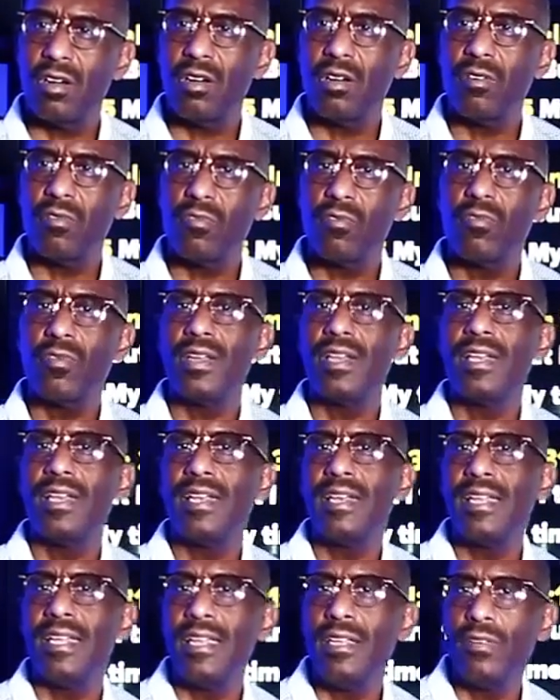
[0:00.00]
of
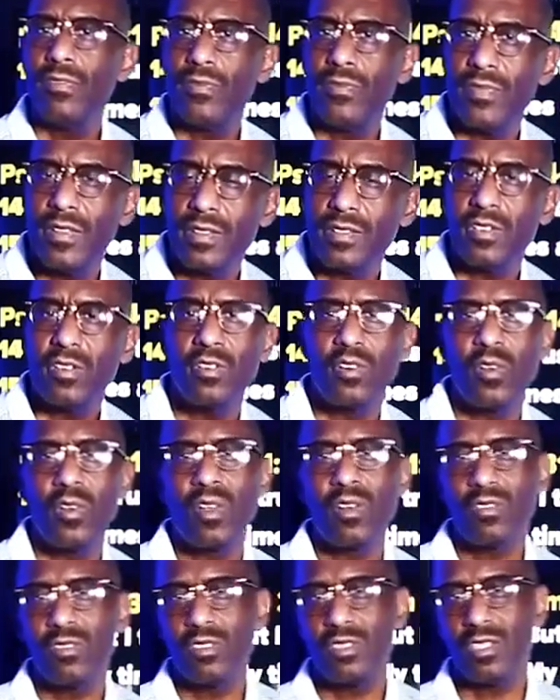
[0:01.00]
relief that they're
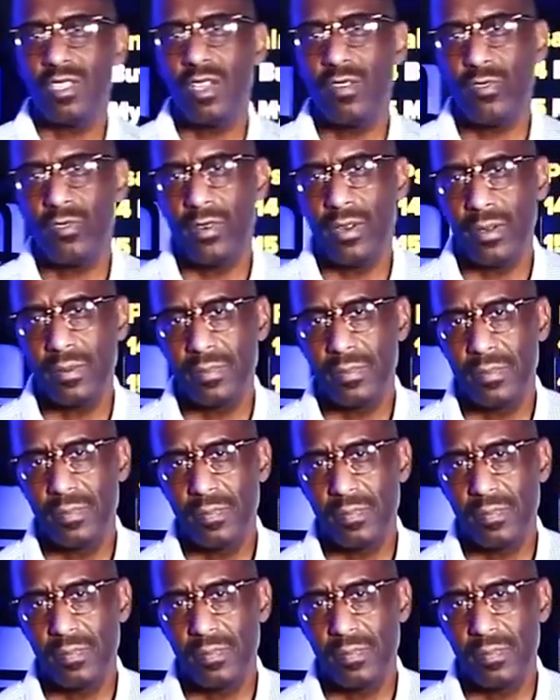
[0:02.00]
no longer suffering.